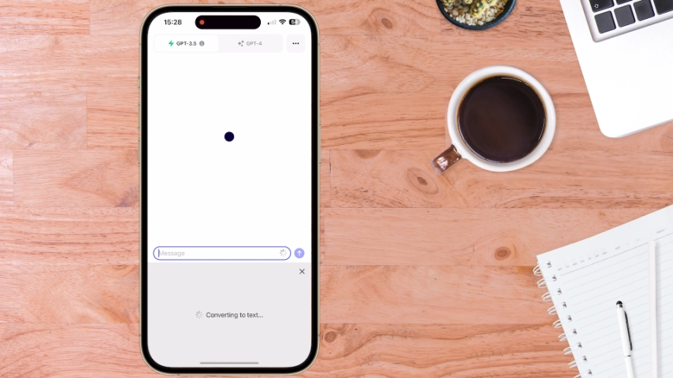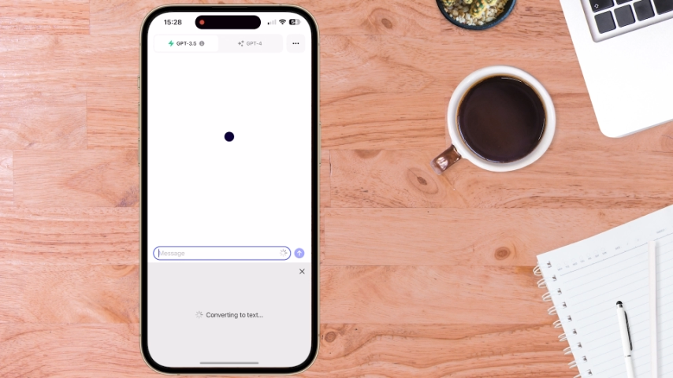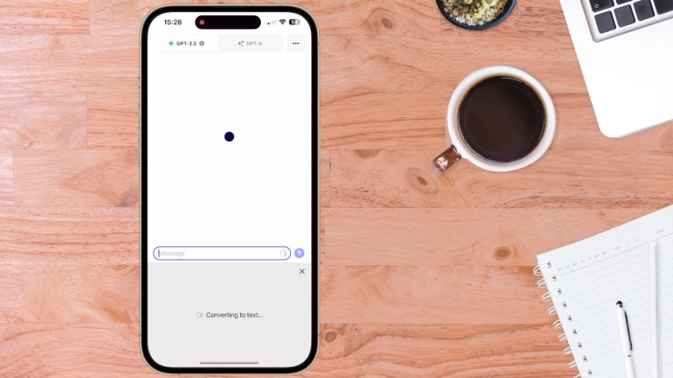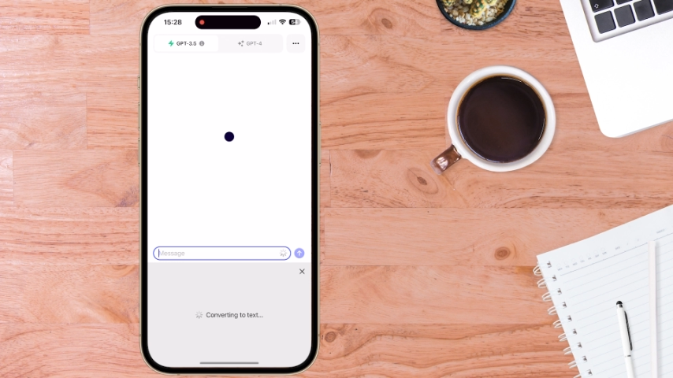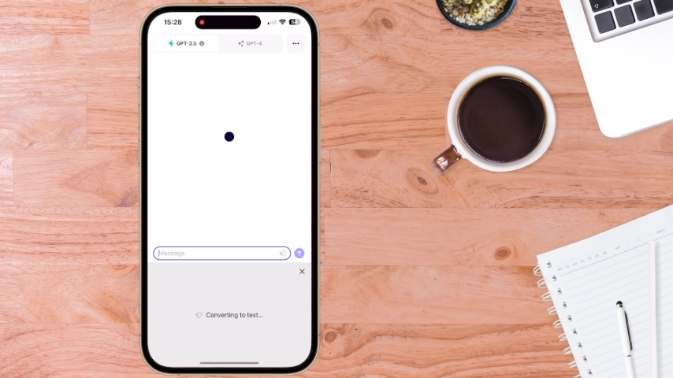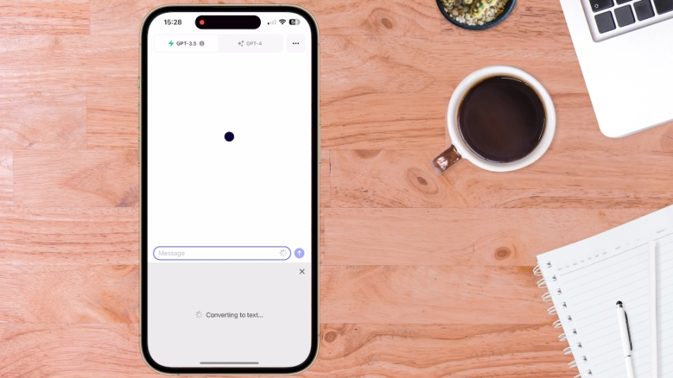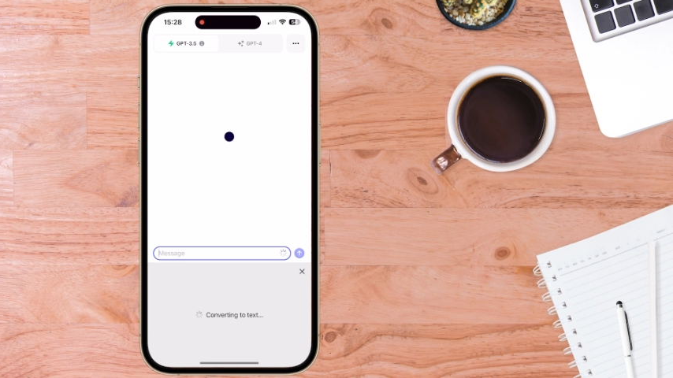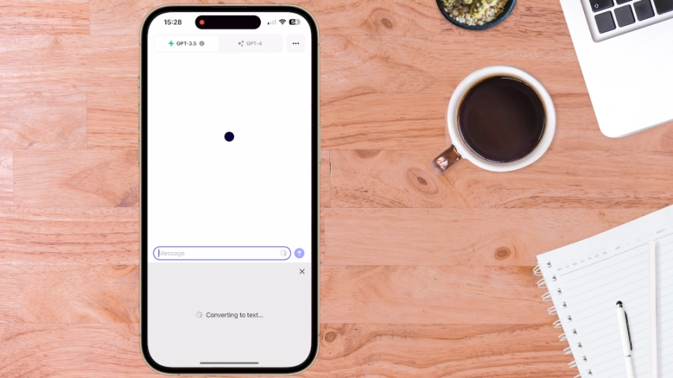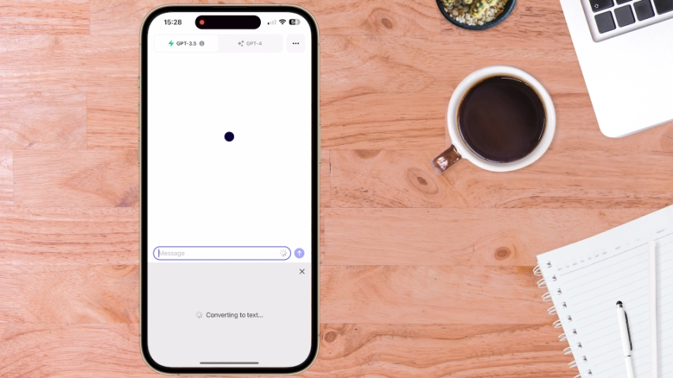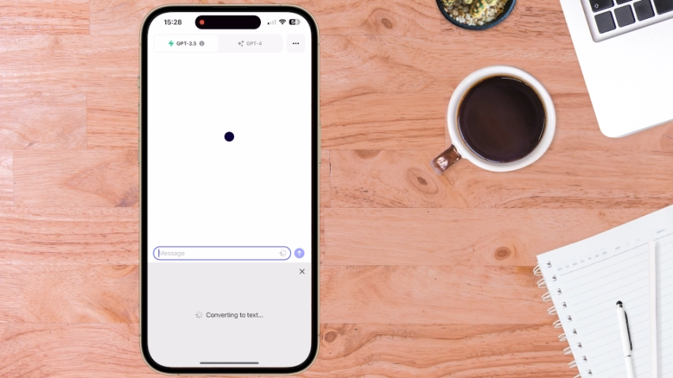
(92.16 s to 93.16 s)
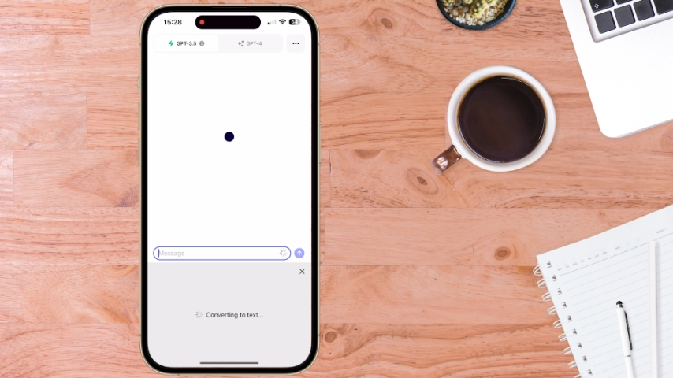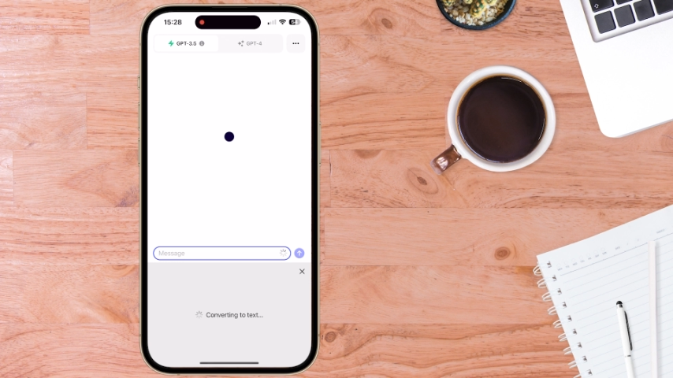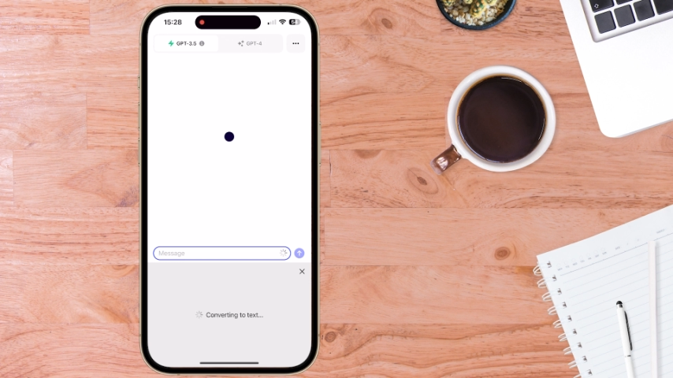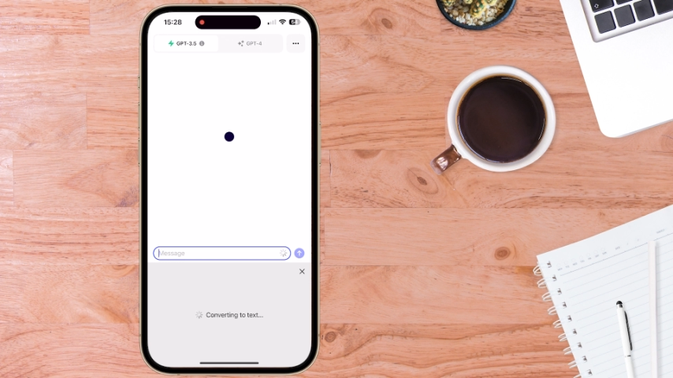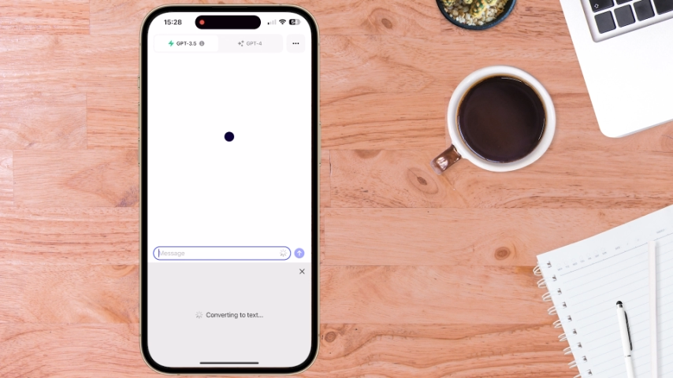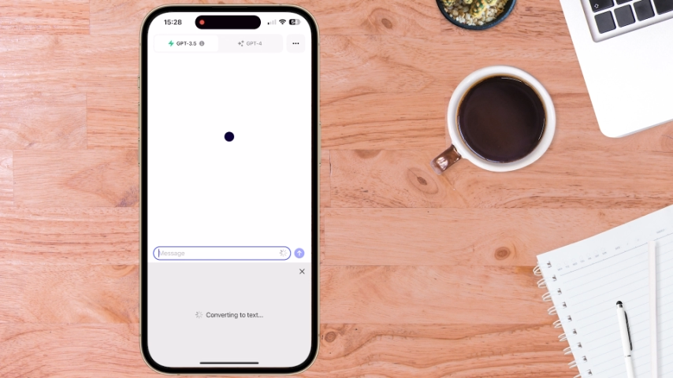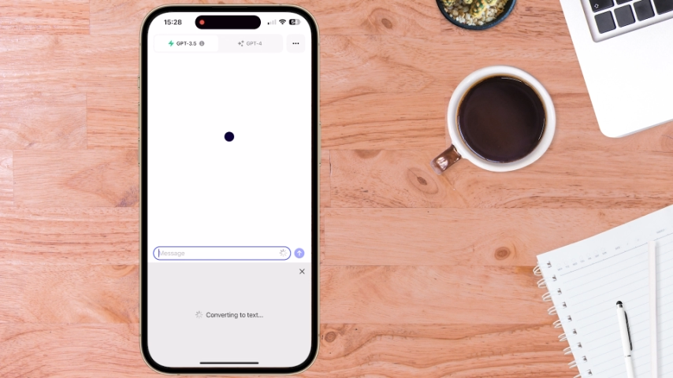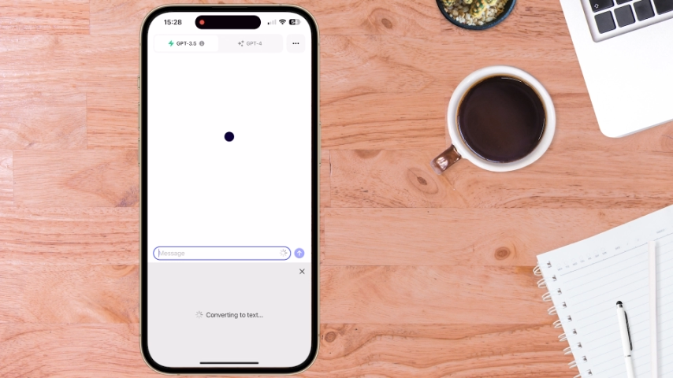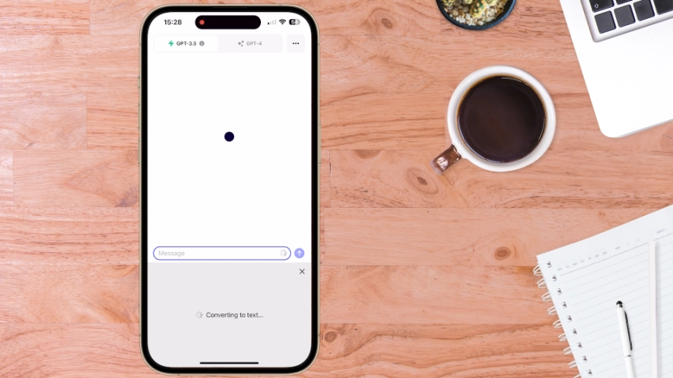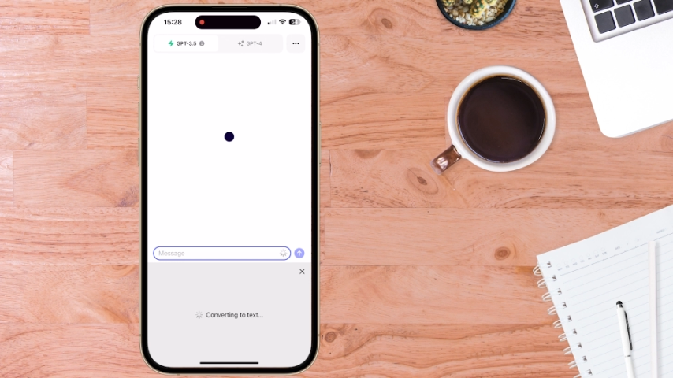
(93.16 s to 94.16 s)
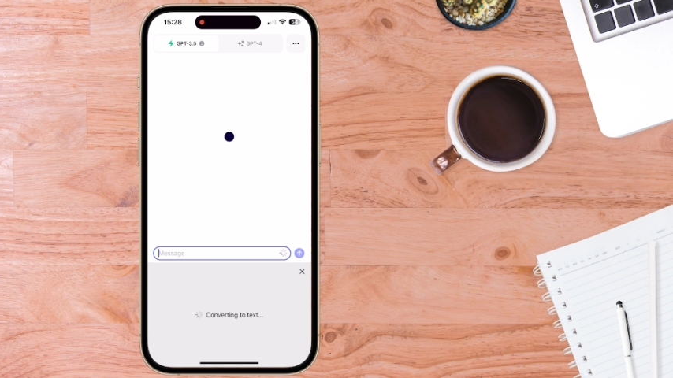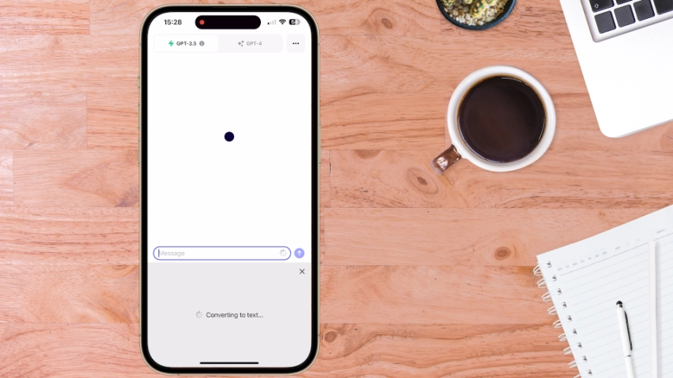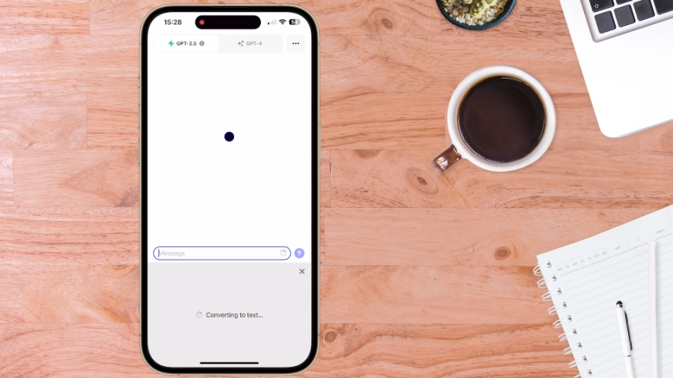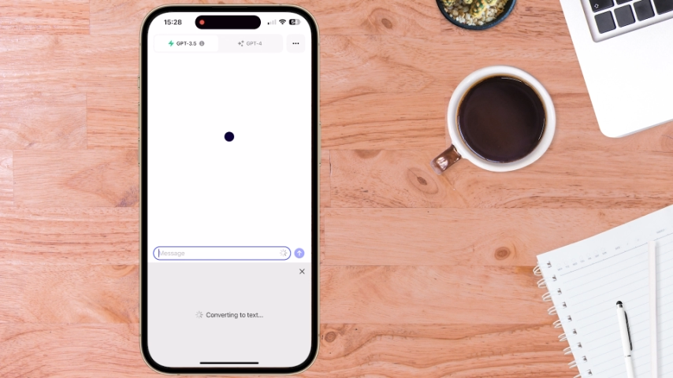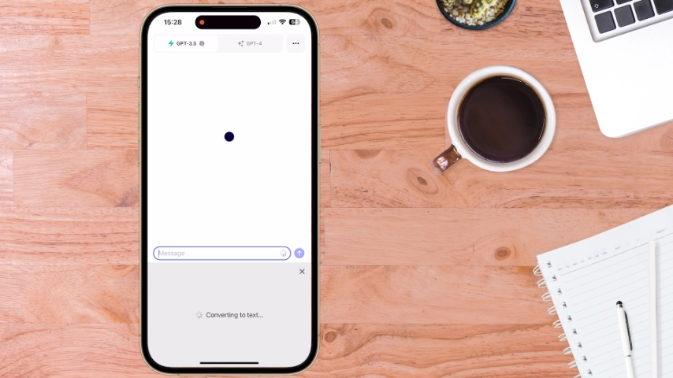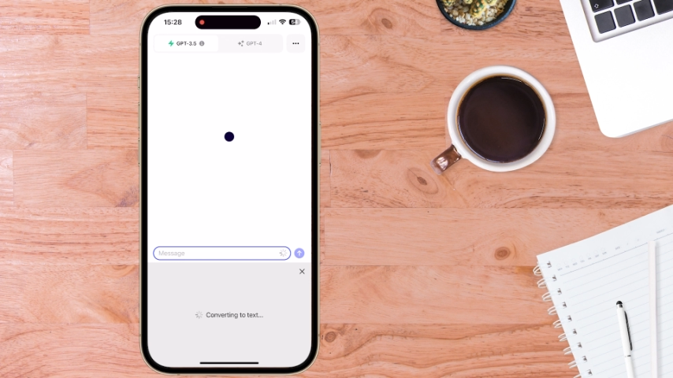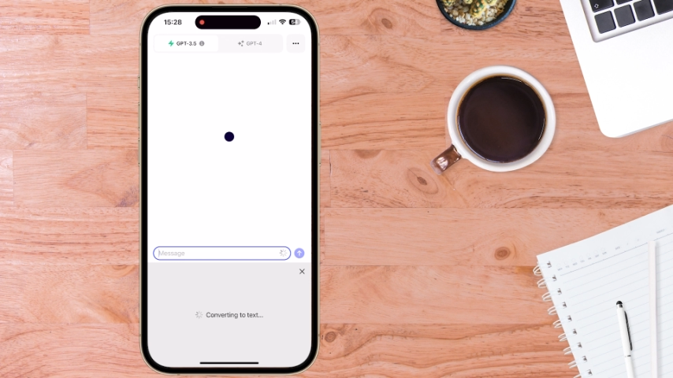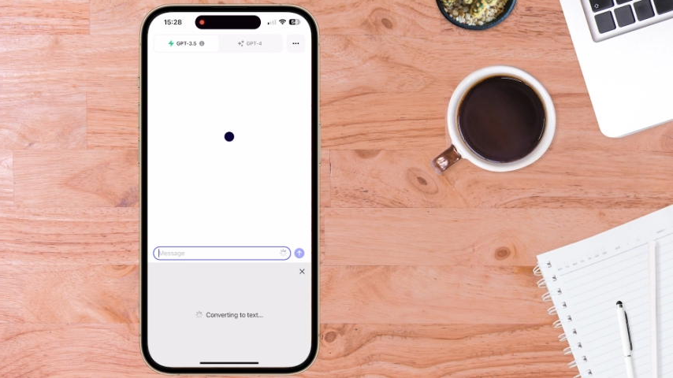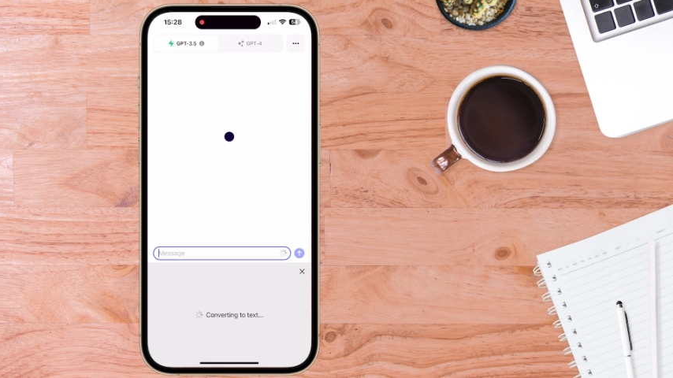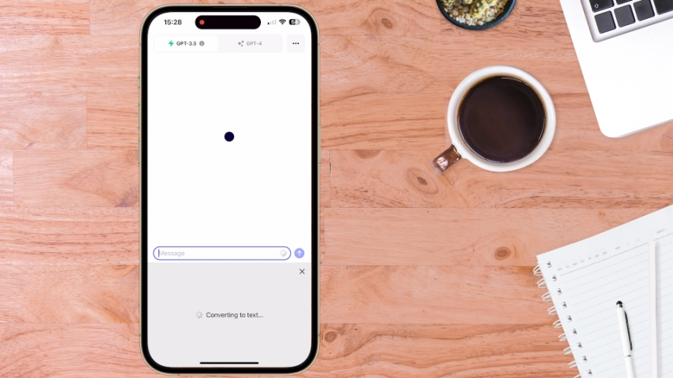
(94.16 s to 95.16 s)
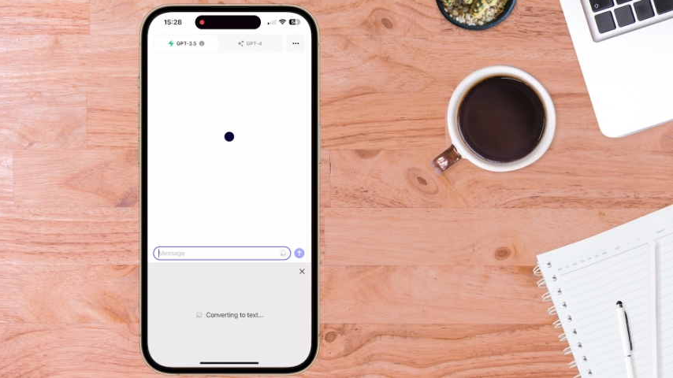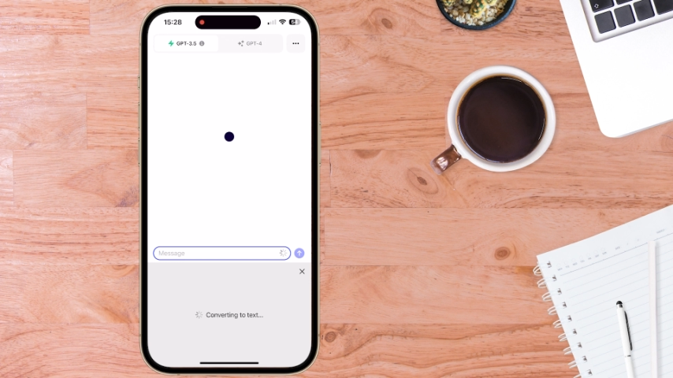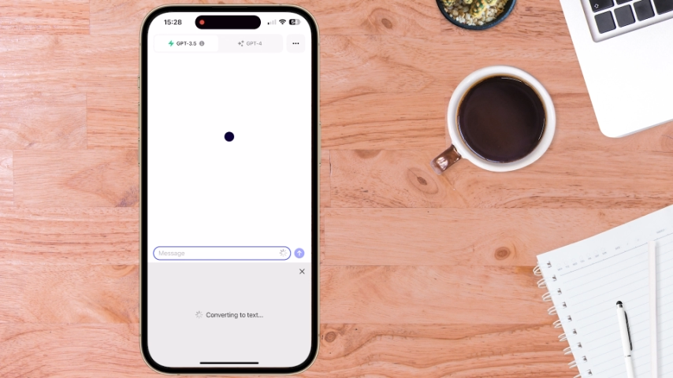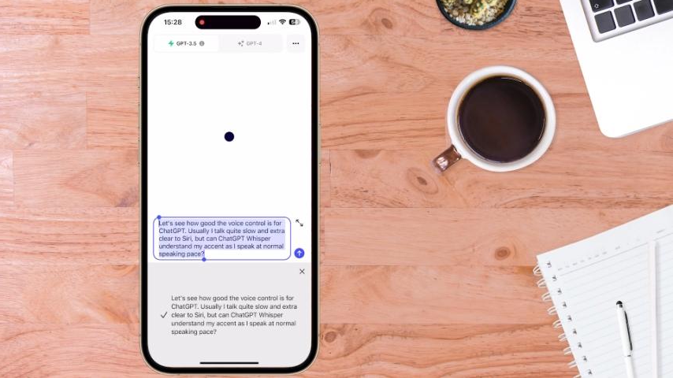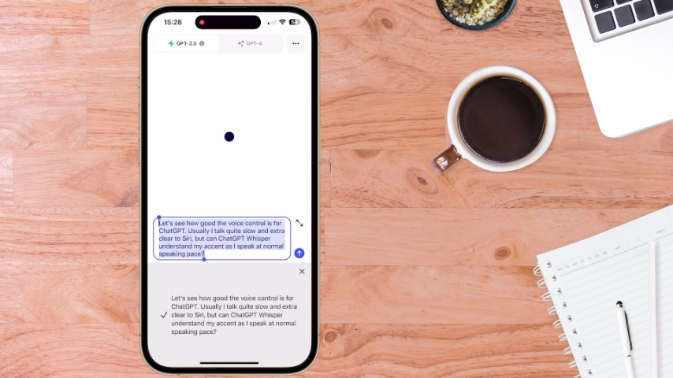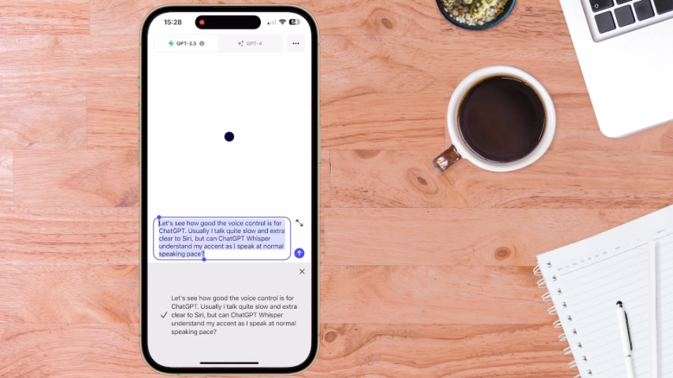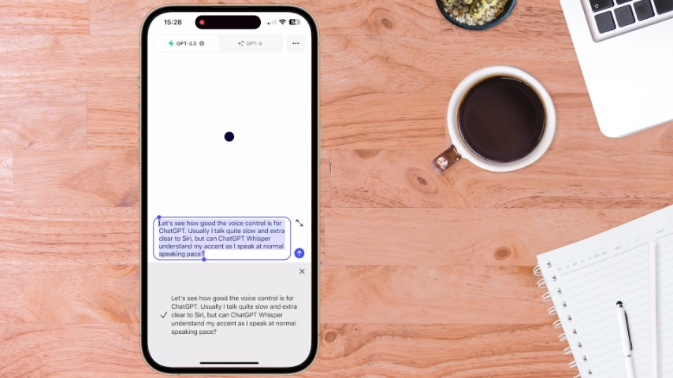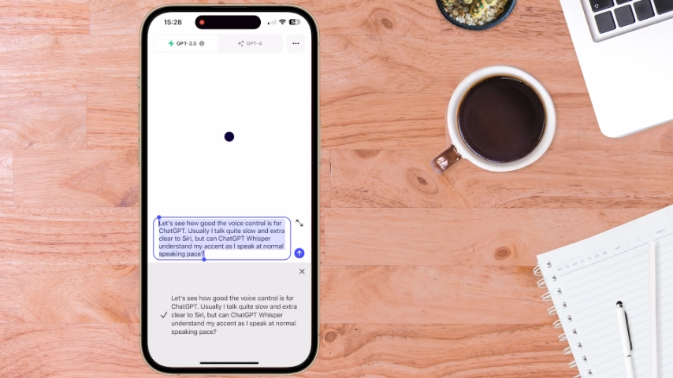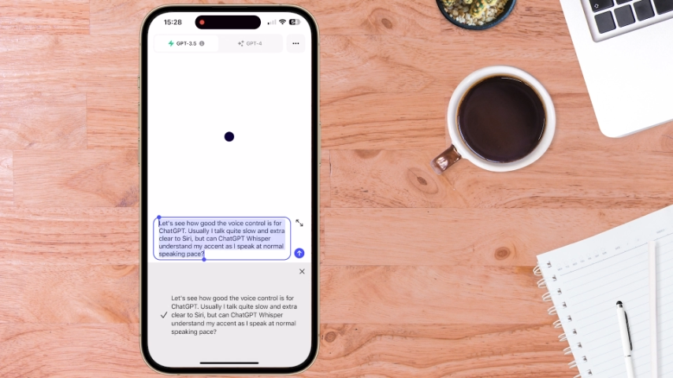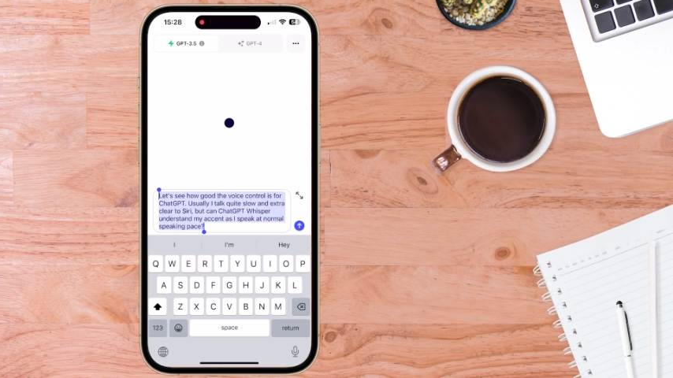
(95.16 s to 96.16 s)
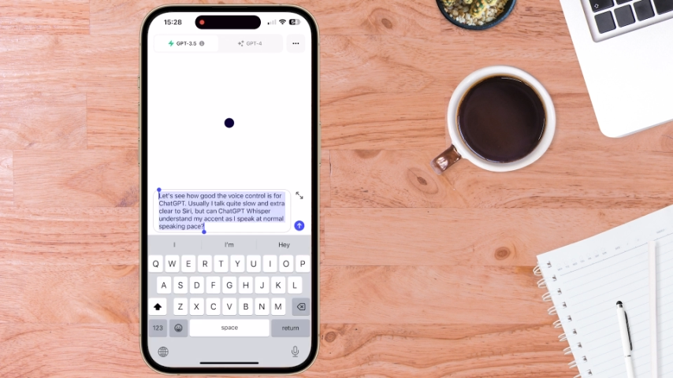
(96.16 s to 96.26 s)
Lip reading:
Nobody's mouth can be seen.